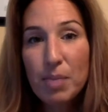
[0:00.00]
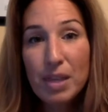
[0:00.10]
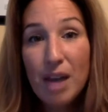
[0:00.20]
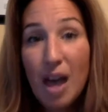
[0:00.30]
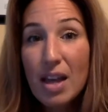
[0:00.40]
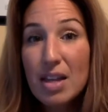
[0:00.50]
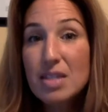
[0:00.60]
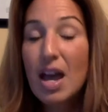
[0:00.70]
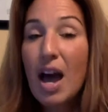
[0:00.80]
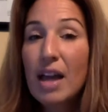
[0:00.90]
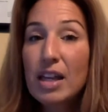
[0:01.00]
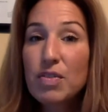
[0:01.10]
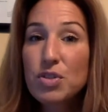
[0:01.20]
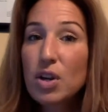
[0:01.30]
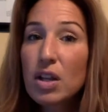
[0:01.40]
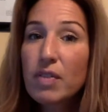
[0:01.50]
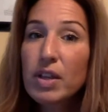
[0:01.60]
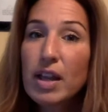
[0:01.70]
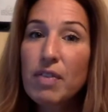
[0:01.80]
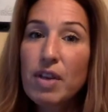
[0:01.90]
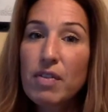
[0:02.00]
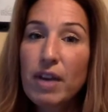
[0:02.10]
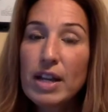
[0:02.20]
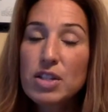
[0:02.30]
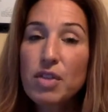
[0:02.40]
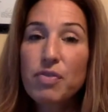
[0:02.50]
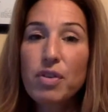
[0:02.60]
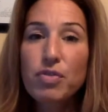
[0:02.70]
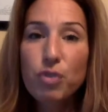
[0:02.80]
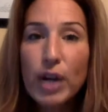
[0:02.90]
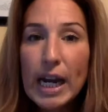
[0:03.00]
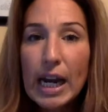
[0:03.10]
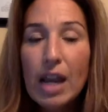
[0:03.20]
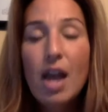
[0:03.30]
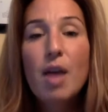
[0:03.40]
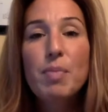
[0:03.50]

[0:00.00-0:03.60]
because I give Start Loving Life advice for free.